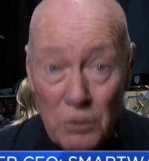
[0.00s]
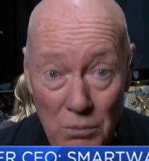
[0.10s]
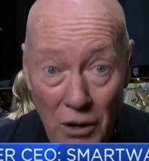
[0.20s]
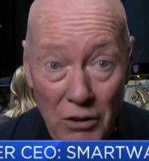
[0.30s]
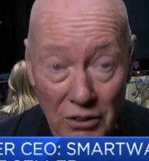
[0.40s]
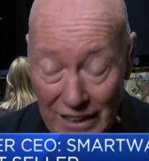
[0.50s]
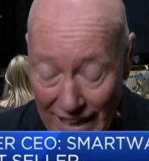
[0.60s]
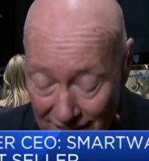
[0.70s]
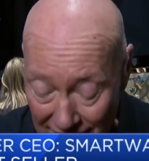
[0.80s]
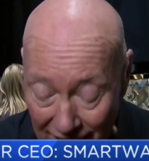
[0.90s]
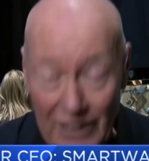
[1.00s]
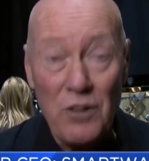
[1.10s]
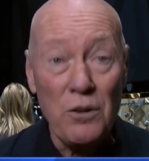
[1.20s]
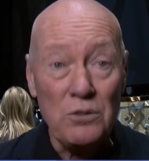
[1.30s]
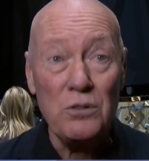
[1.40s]
Tomorrow night, I
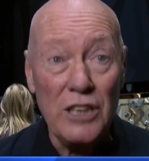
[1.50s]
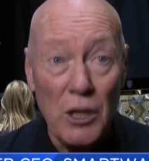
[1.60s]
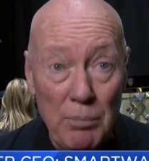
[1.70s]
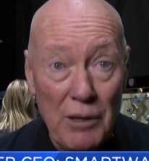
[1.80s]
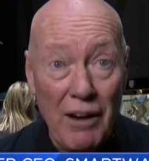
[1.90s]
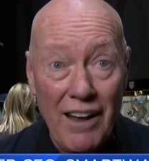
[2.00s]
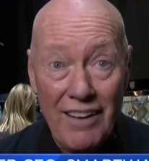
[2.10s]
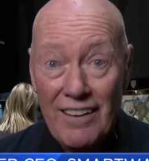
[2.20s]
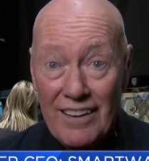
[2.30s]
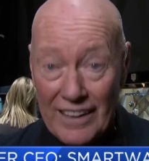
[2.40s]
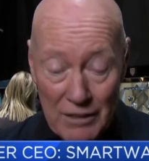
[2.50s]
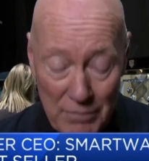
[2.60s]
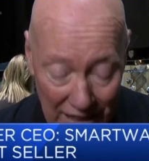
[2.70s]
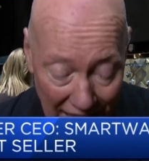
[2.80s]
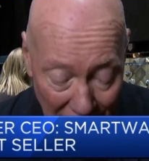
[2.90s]
go to the opera in
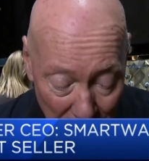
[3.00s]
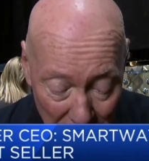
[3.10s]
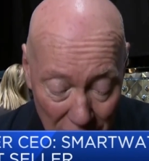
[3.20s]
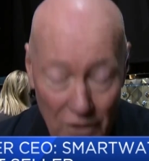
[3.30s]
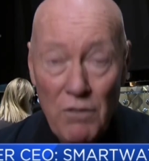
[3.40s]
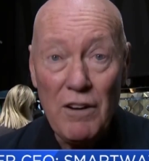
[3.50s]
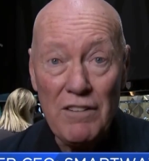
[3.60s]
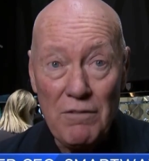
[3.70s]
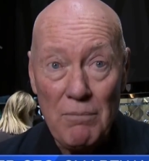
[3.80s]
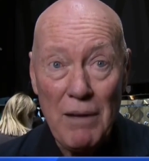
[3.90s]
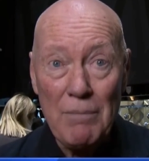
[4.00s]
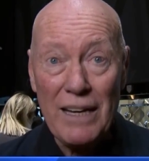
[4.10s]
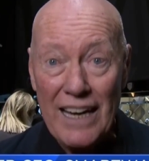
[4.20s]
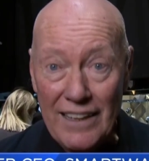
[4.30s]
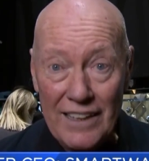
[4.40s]
Milano with my
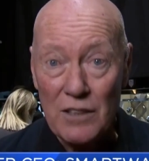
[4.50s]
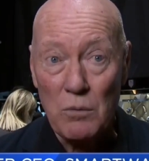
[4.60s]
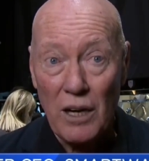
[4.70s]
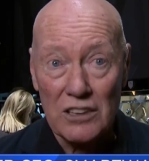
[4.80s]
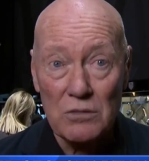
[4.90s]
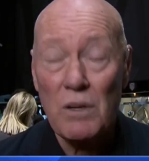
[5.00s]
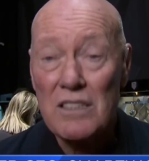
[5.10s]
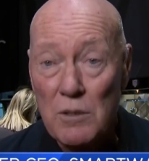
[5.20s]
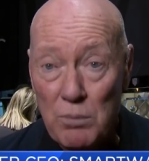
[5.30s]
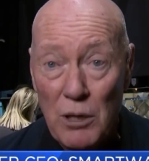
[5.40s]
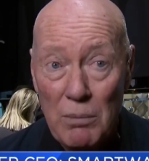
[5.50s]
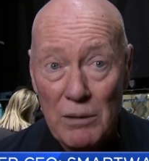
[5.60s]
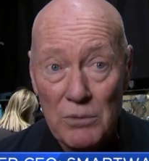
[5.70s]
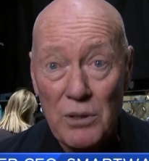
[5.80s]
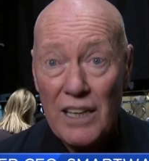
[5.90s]
mechanical watch. Where's the
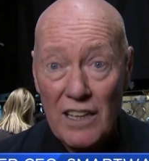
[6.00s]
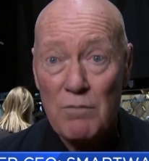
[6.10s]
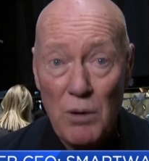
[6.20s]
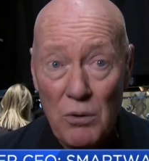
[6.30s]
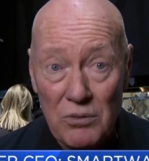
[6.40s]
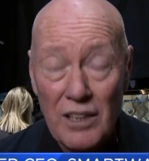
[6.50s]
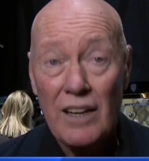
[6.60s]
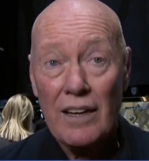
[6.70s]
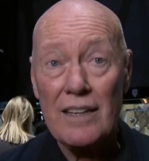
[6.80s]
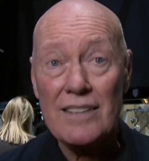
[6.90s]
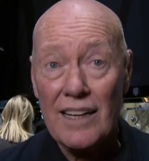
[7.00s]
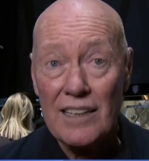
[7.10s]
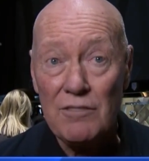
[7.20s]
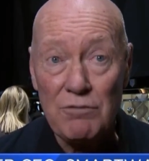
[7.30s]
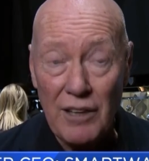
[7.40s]
problem? You can have both. It's
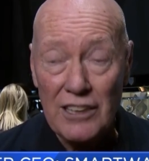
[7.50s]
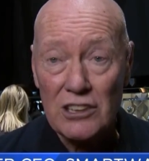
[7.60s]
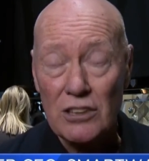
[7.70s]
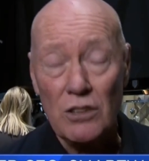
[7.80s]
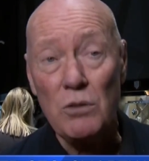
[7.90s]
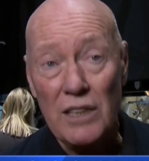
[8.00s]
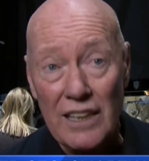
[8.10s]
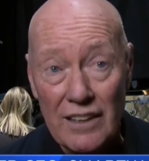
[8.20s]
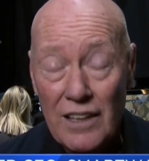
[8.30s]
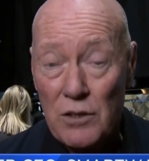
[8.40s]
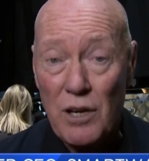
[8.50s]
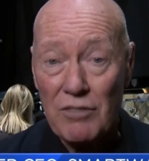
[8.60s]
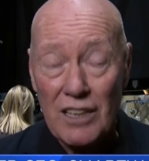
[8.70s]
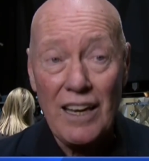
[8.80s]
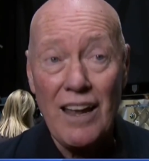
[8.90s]
like in French cooking. You
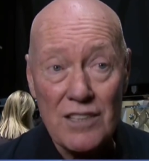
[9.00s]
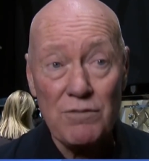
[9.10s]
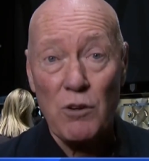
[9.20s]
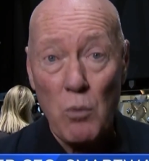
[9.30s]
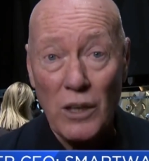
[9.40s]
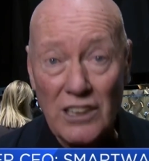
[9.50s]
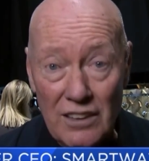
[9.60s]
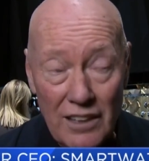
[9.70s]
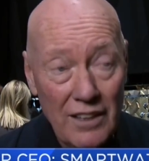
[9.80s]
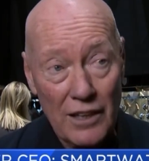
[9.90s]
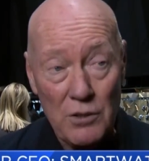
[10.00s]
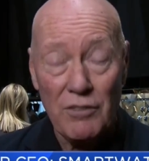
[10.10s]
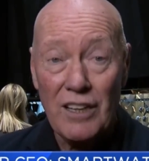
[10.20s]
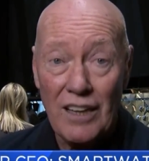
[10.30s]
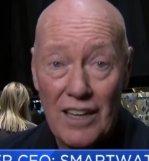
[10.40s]
have a glass for water and you
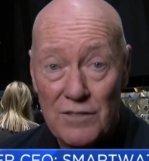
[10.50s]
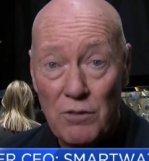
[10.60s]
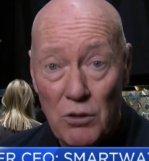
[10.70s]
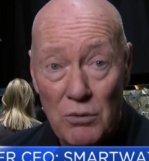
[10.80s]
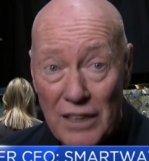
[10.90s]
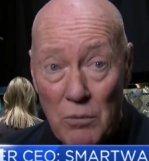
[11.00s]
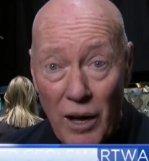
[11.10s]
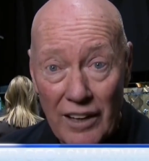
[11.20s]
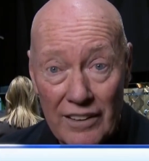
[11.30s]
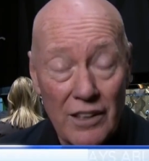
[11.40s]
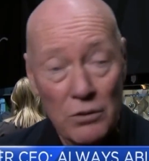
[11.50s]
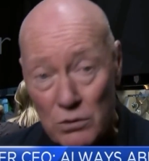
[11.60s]
have a glass for red wine.